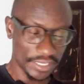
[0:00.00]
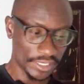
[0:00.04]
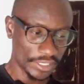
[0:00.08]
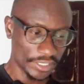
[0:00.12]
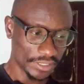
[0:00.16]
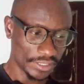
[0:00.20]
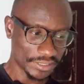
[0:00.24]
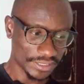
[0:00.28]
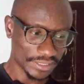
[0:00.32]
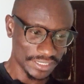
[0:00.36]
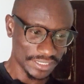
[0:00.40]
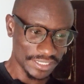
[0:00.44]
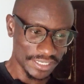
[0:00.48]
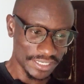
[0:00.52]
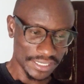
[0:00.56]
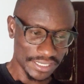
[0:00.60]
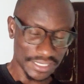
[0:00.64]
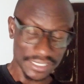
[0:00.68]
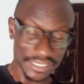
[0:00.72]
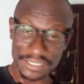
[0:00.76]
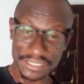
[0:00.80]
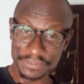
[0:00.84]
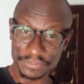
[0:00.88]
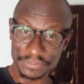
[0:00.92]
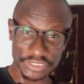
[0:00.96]
You see,
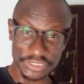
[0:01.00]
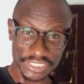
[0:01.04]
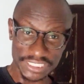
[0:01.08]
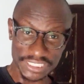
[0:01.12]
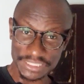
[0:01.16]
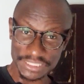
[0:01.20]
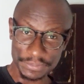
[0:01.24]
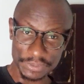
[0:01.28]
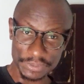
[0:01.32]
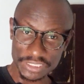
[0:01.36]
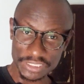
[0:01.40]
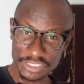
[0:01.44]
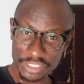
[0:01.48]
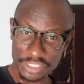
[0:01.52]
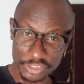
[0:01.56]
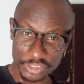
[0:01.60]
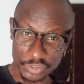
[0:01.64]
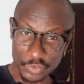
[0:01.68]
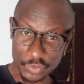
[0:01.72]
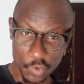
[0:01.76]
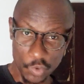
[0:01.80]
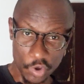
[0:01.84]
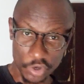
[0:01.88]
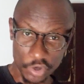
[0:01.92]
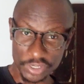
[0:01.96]
ChatGPT
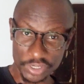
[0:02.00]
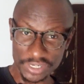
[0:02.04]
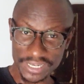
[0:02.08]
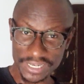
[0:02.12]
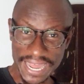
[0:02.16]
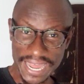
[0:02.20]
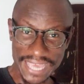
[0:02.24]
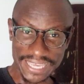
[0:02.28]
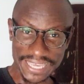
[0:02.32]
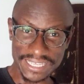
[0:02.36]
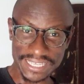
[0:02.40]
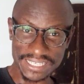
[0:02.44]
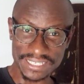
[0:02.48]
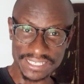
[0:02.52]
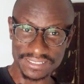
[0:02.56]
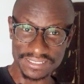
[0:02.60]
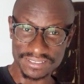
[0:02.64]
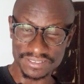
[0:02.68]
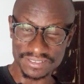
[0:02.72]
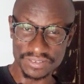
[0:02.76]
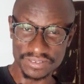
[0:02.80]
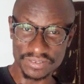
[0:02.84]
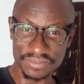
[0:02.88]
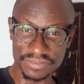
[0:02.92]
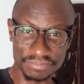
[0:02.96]
doesn't work like
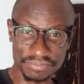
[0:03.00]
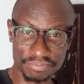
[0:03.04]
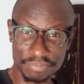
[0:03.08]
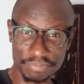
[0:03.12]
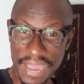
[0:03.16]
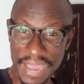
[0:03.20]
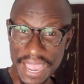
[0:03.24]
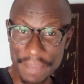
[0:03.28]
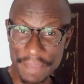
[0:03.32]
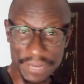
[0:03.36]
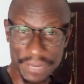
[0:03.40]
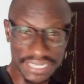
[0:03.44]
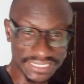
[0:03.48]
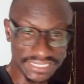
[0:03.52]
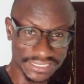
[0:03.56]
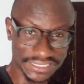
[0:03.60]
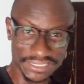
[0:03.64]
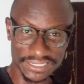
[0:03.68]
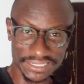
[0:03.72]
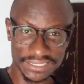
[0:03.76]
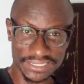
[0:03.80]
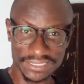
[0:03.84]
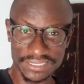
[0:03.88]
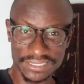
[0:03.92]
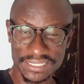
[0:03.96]
by
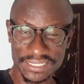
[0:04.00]
magic.